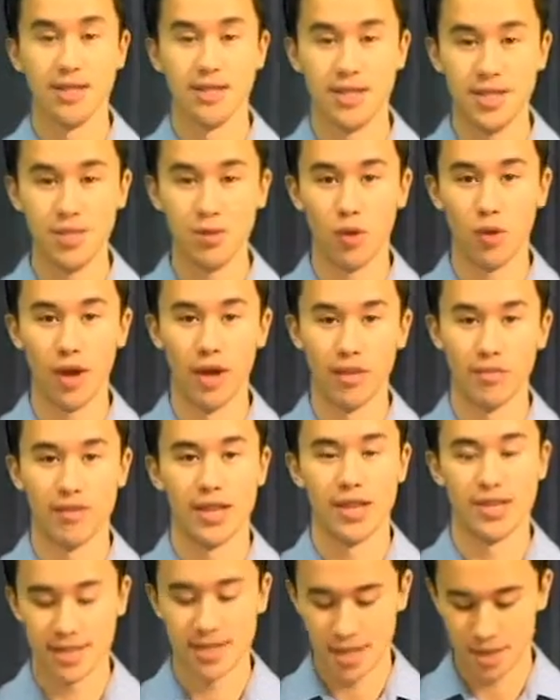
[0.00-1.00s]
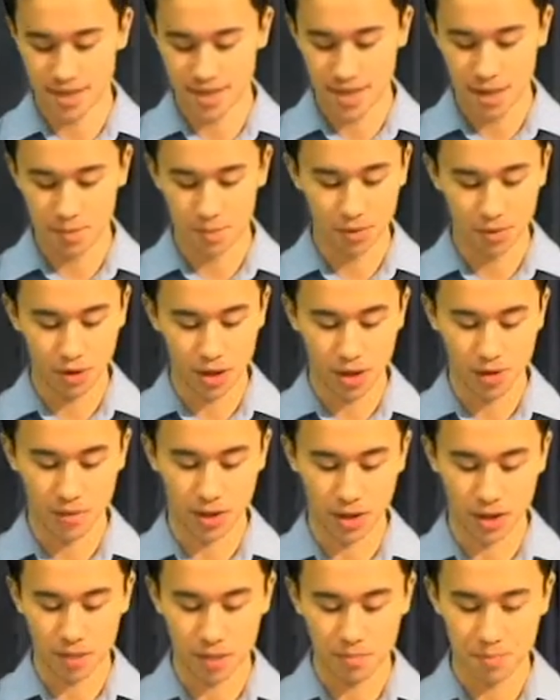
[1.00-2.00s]
D-Wave is an example of
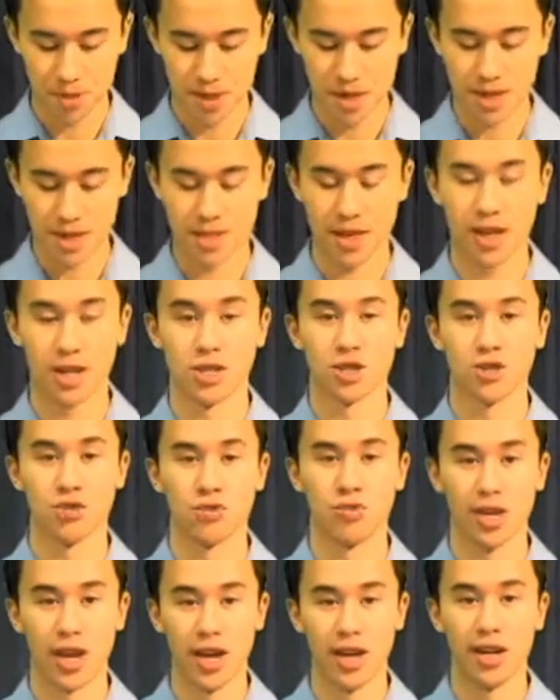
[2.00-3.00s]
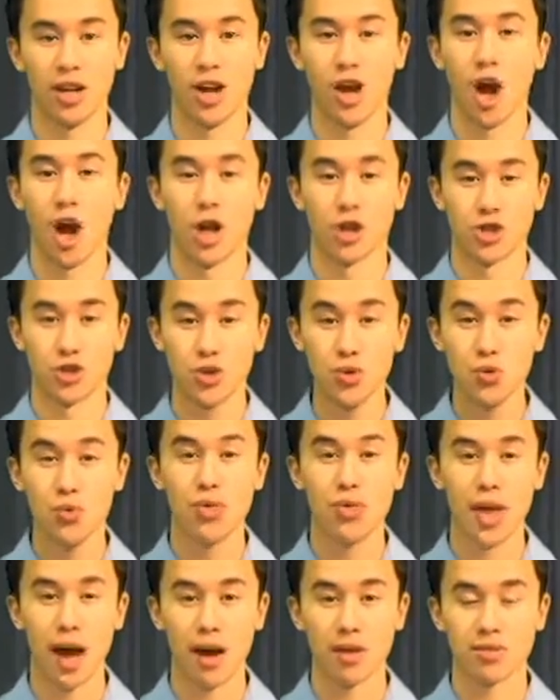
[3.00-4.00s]
a company that has created a
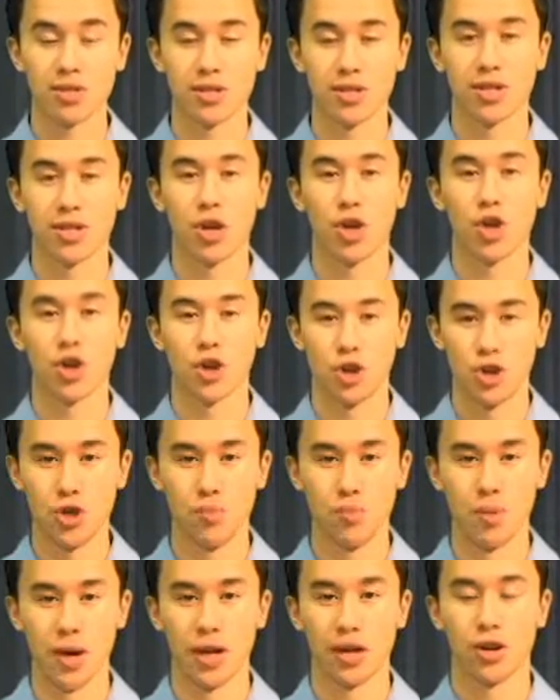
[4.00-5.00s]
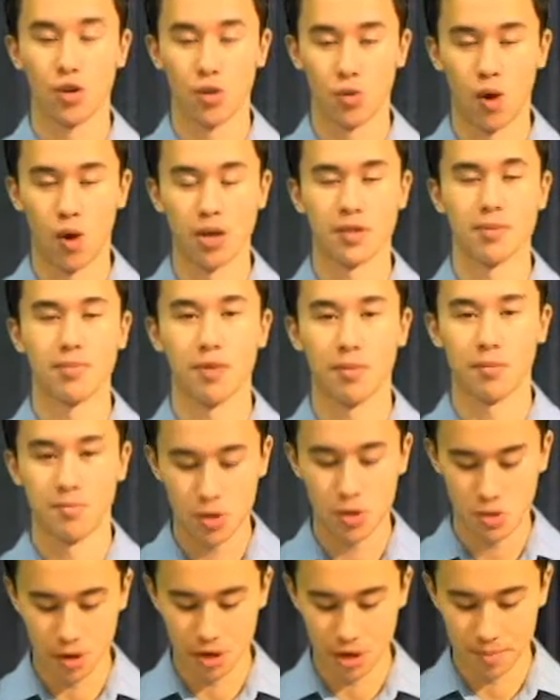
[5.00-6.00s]
2,000 qubit quantum
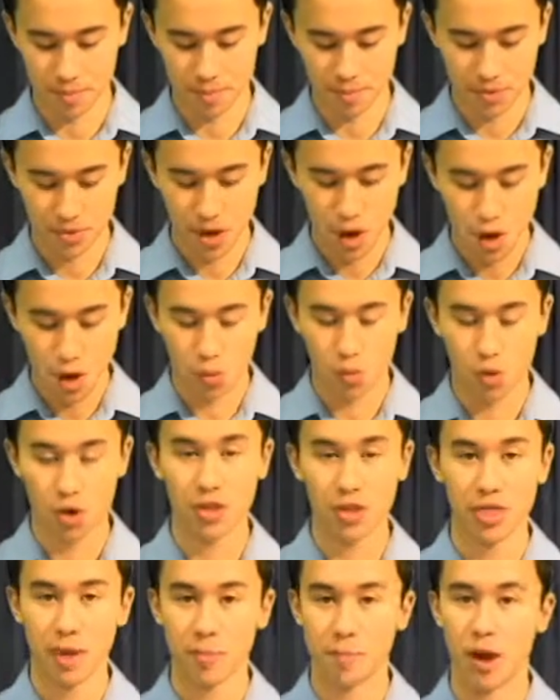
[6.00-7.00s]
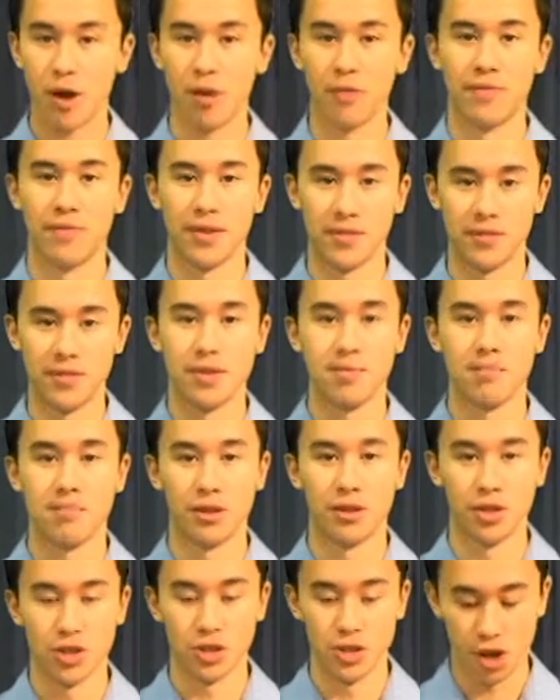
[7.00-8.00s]
computer, worth about $15
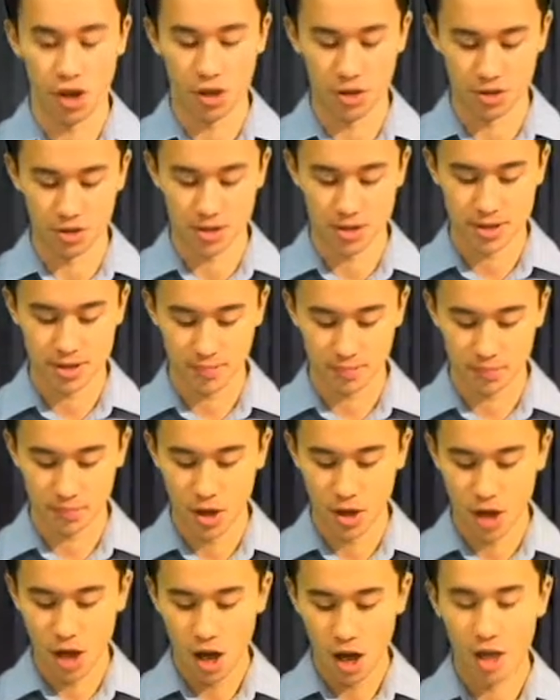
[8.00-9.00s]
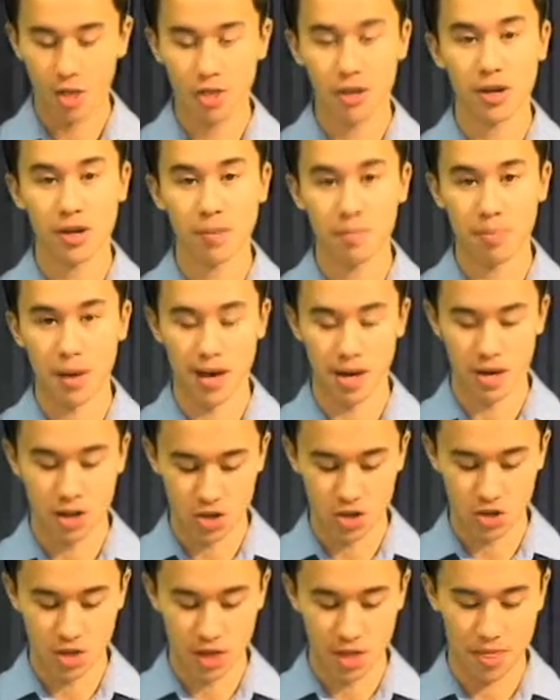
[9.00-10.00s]
million. Other
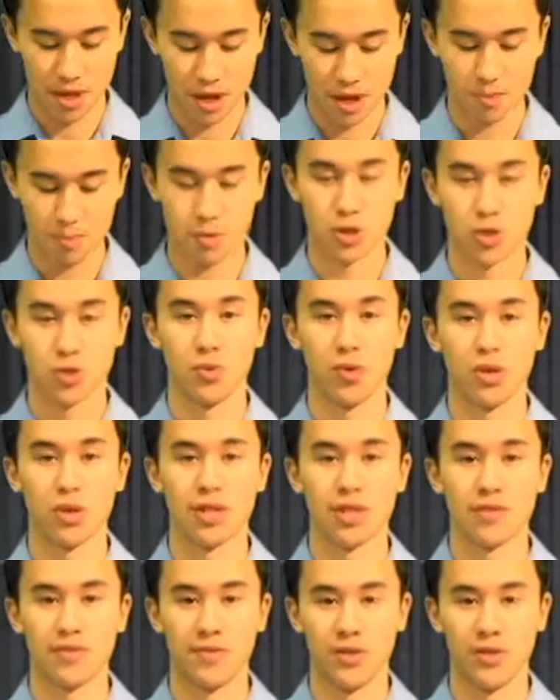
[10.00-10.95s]
competitors that are pursuing this